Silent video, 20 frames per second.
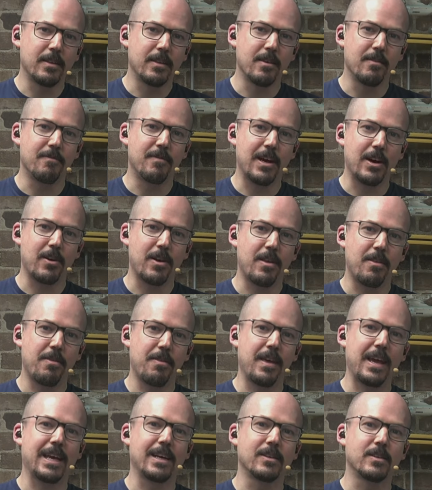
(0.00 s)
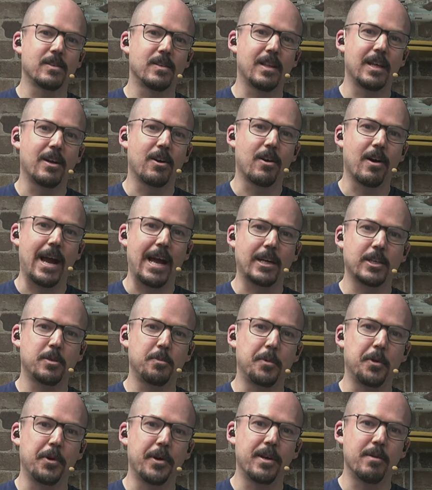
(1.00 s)
the very things that are
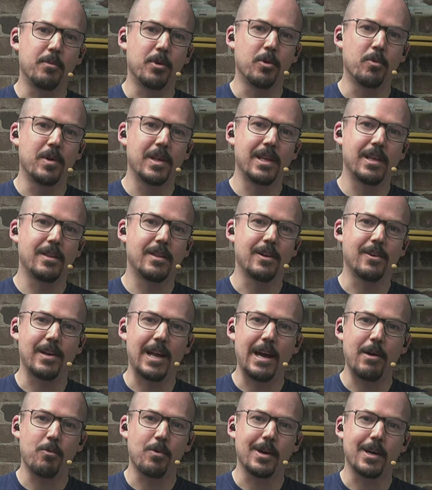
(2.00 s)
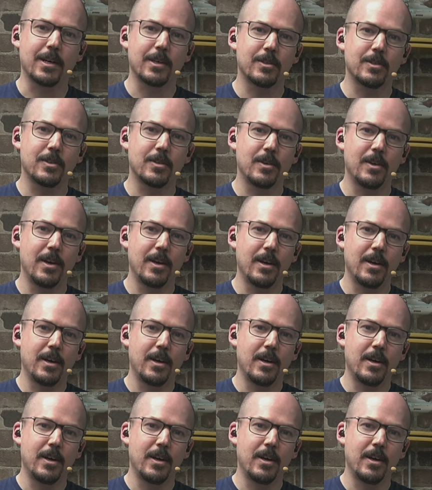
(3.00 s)
exploitable within their networks. Mm-hmm.